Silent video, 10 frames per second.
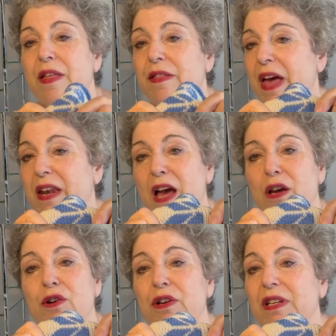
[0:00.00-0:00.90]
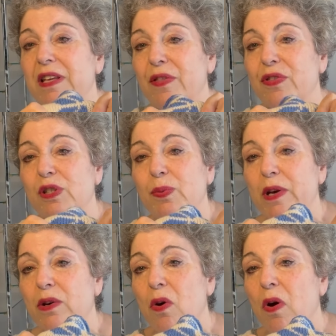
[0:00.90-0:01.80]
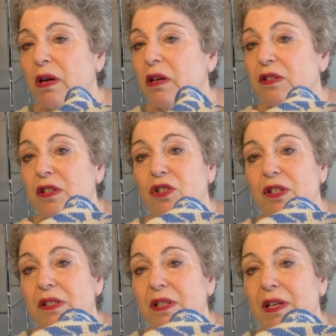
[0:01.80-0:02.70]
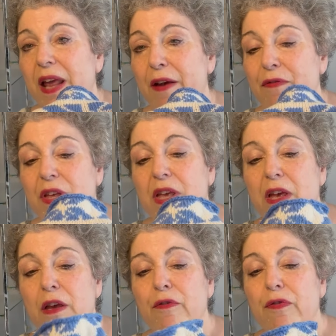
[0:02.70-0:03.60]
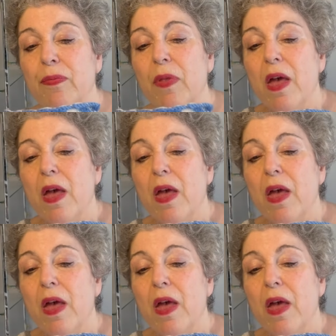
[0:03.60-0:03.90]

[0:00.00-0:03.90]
that I couldn't get the sweater on because it just didn't have the give.